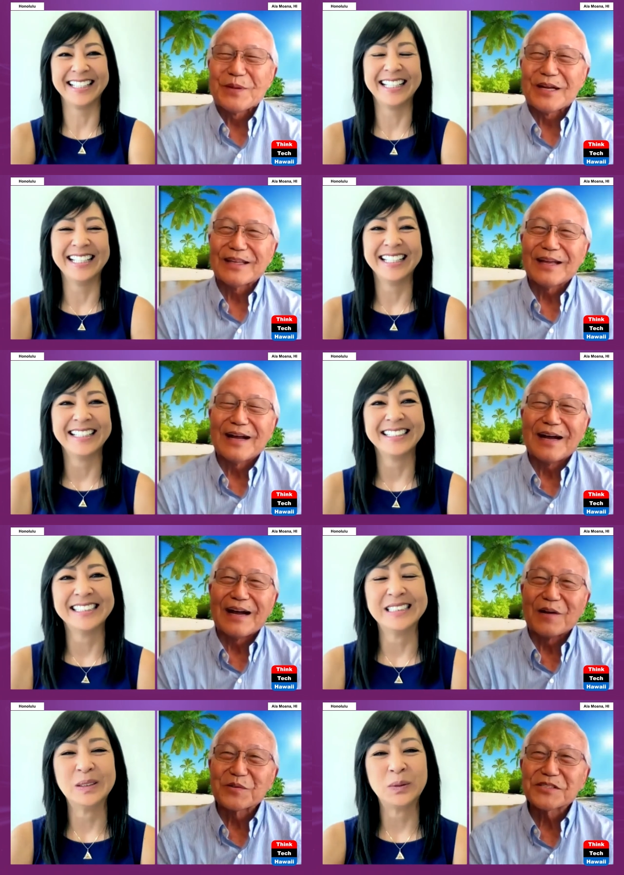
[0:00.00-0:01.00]
Speaker 1: but
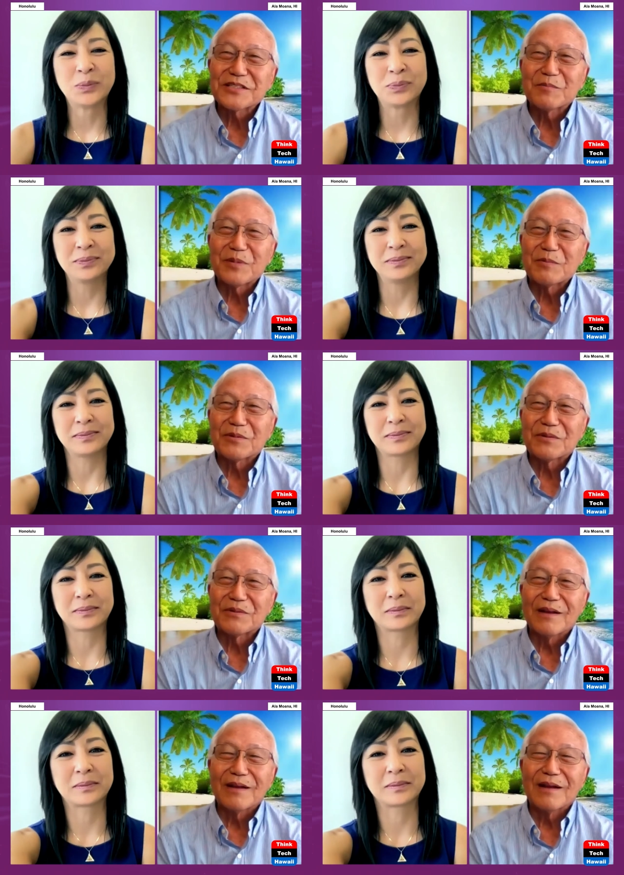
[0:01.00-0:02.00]
I always tell
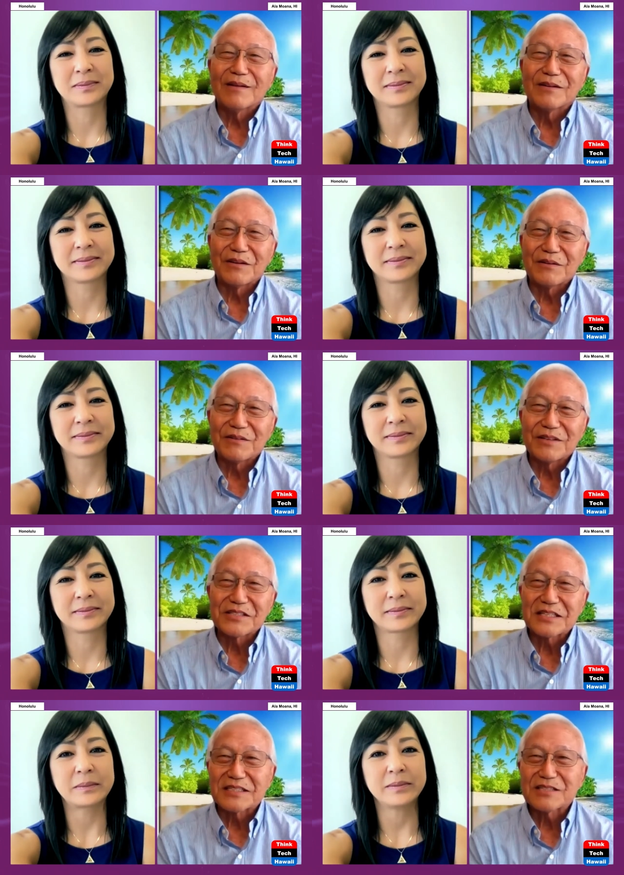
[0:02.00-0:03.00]
people, you know, the
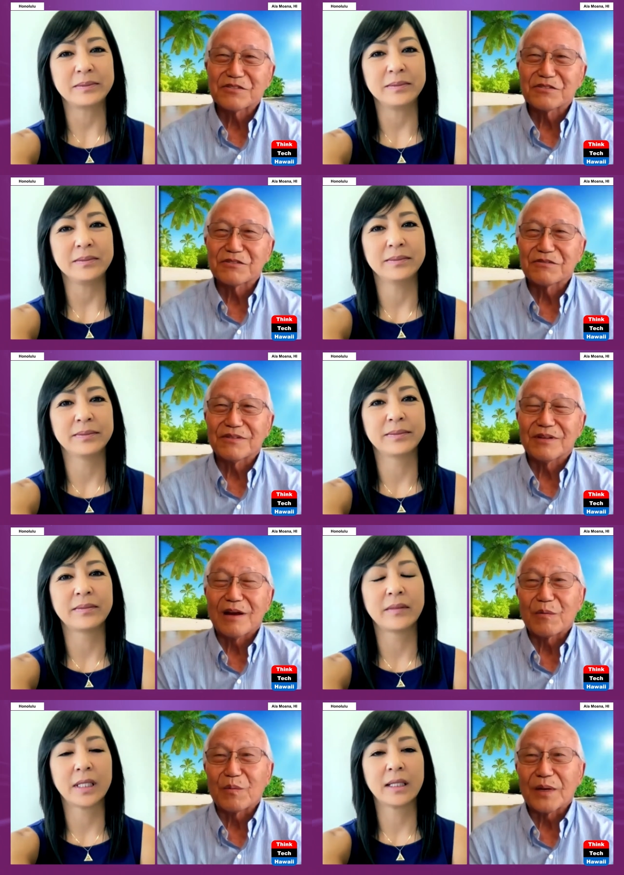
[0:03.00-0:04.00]
success to
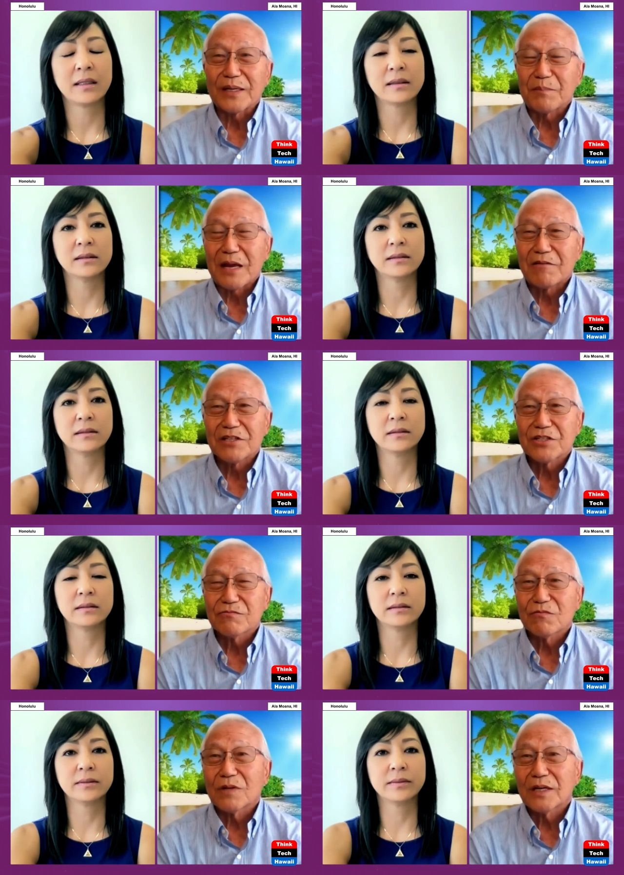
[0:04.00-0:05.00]
our wedding
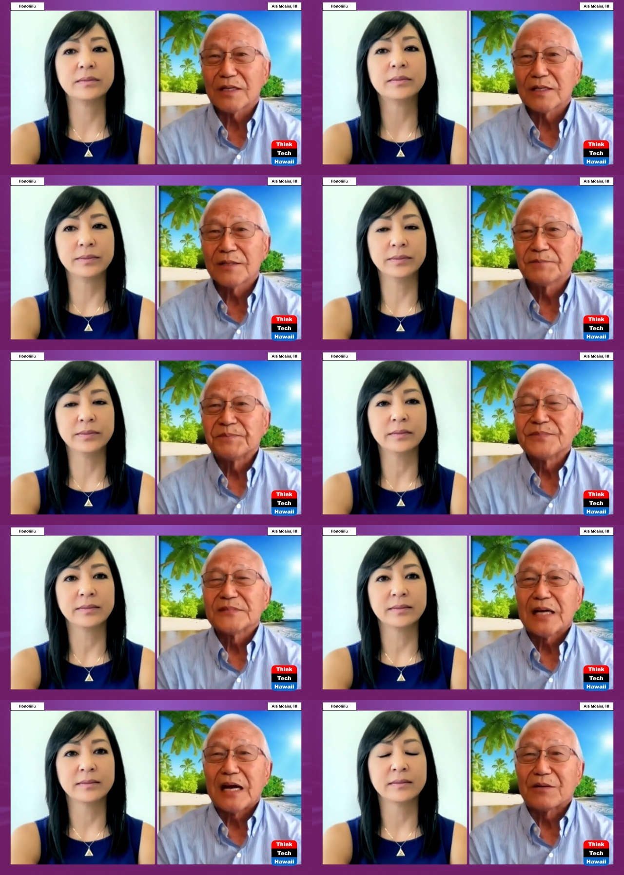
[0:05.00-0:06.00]
marriage. One,
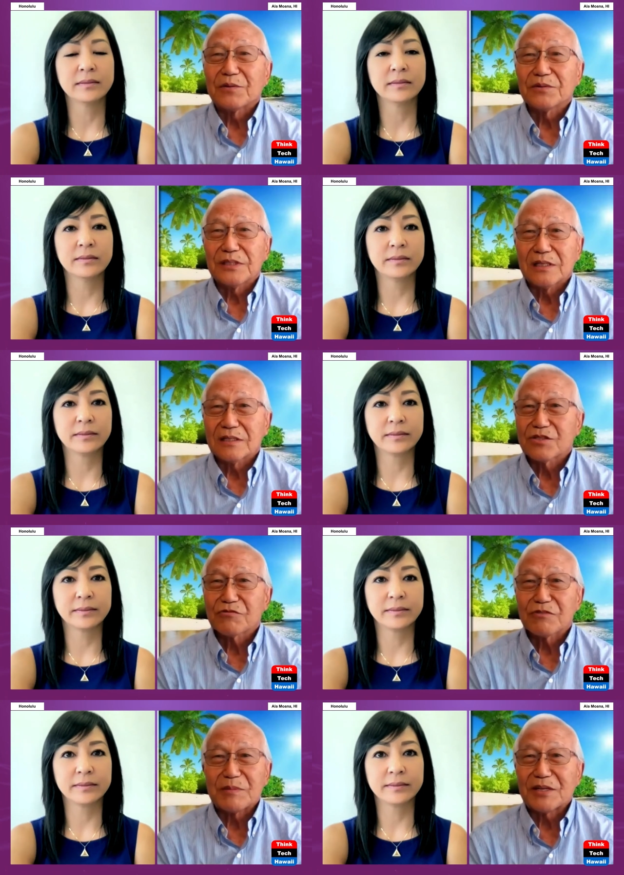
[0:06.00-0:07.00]
I don't yell and
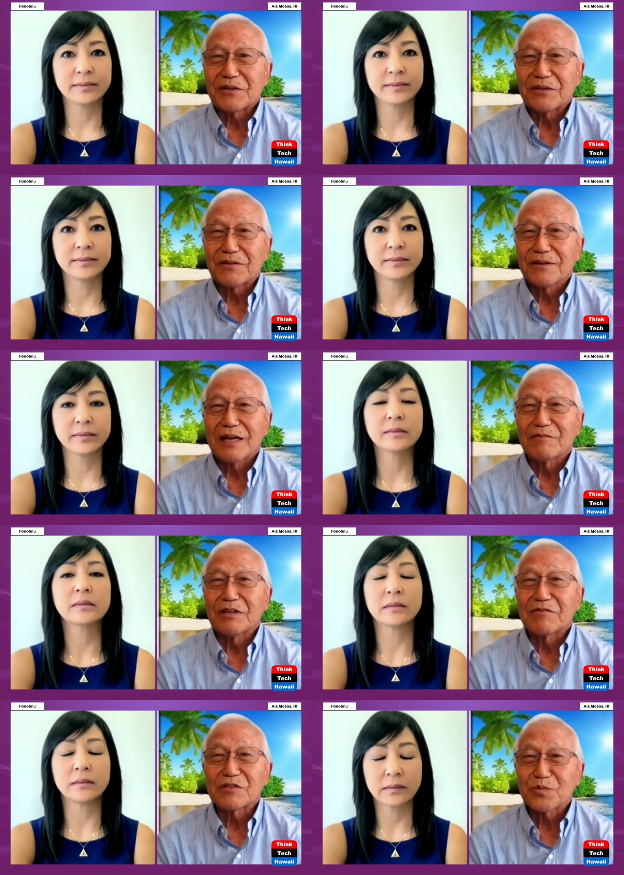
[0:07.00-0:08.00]
scream at her.
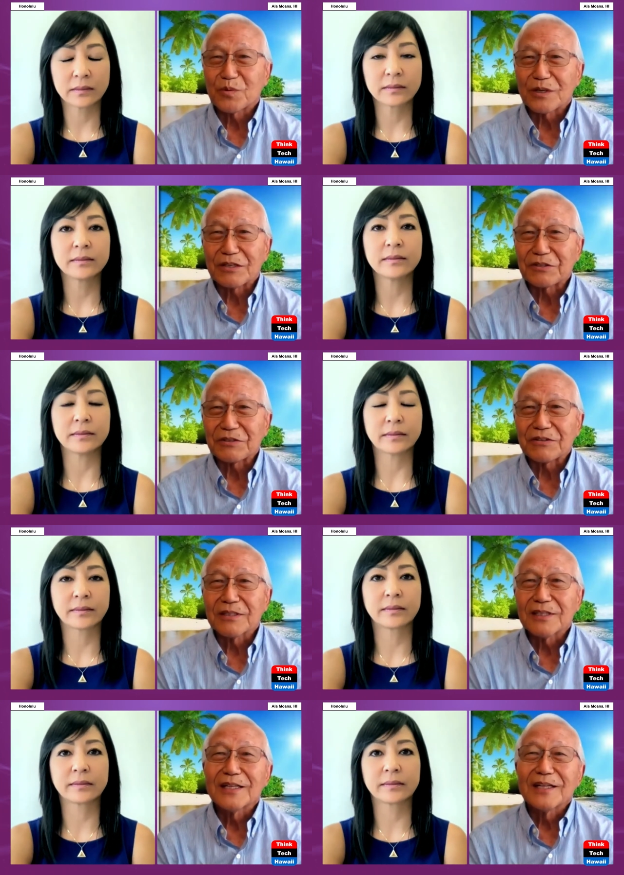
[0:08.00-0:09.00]
I've never sworn at
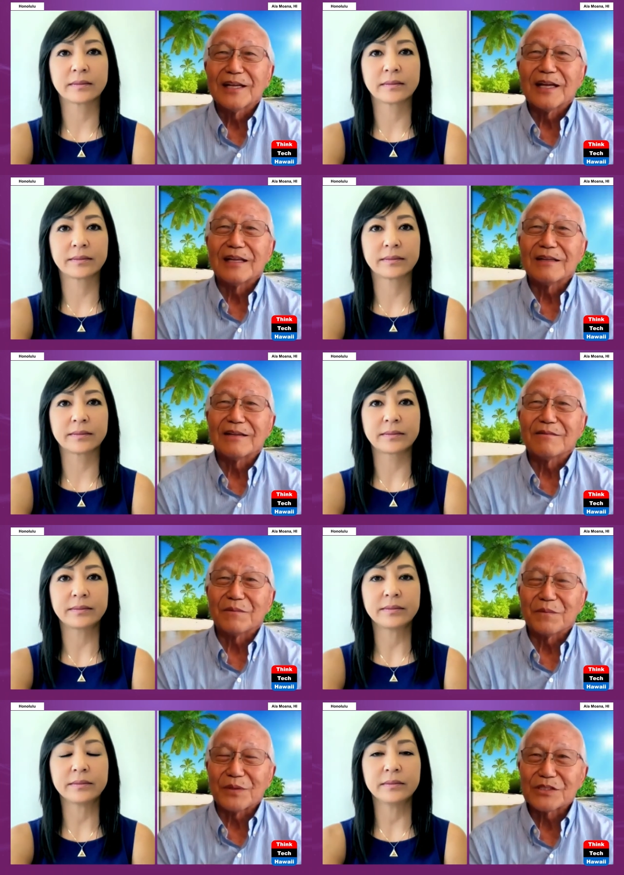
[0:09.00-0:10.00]
her, and
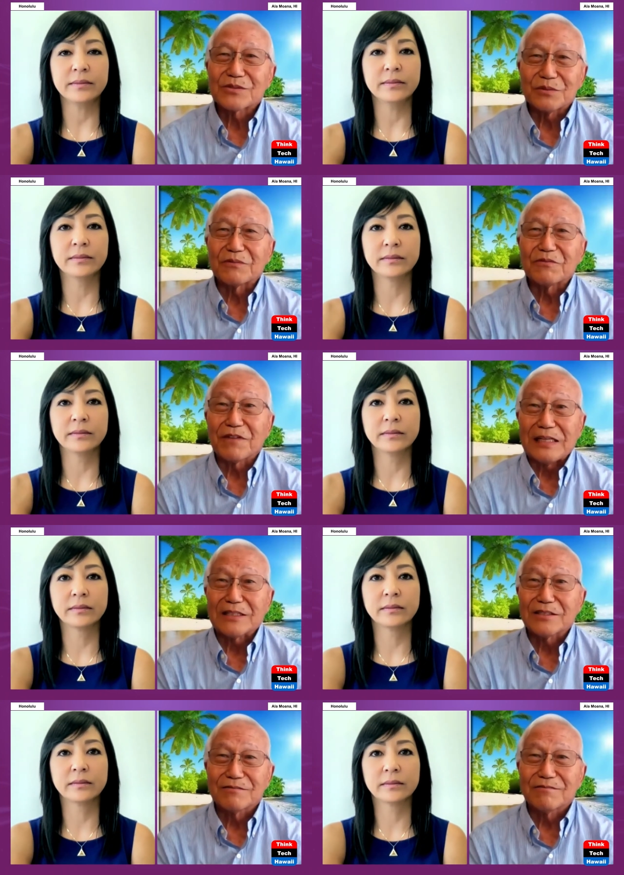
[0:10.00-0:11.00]
we just don't
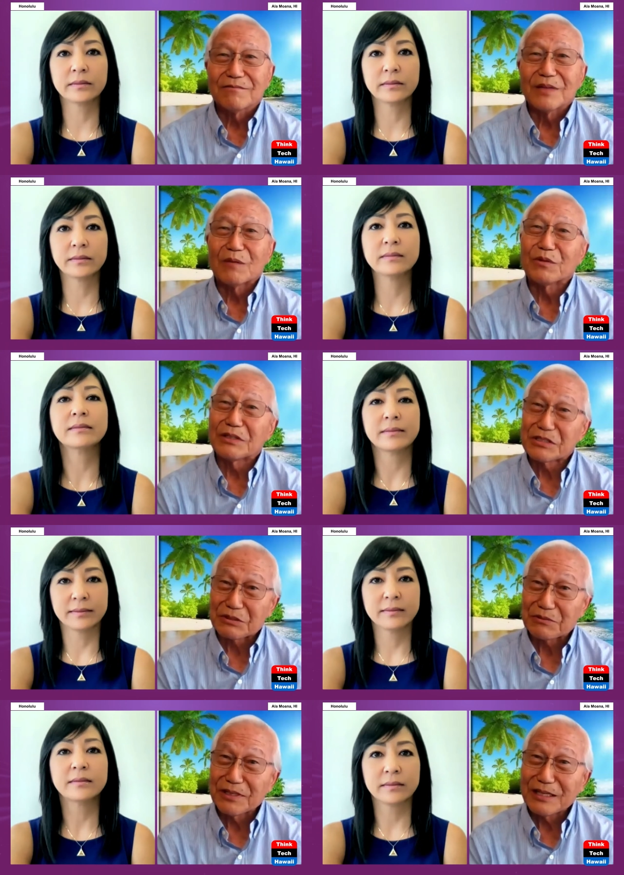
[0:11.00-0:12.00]
fight. Now we
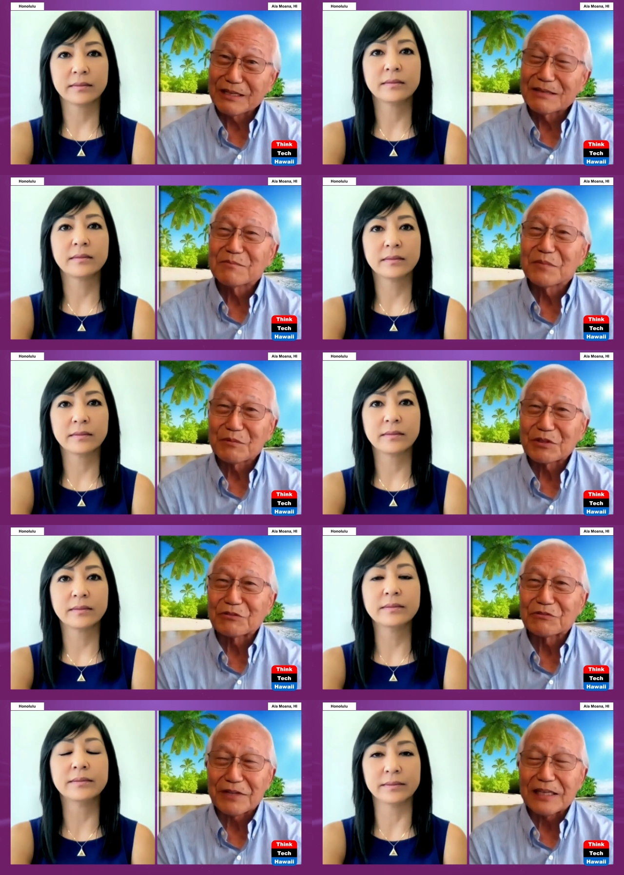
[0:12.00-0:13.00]
disagree, but
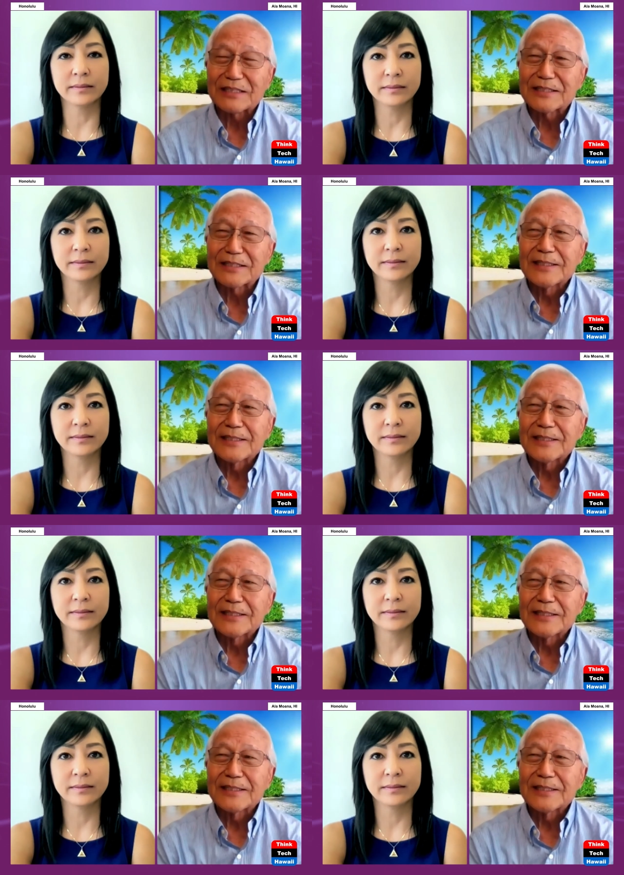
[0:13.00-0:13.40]
we don't mm-hmm. fight.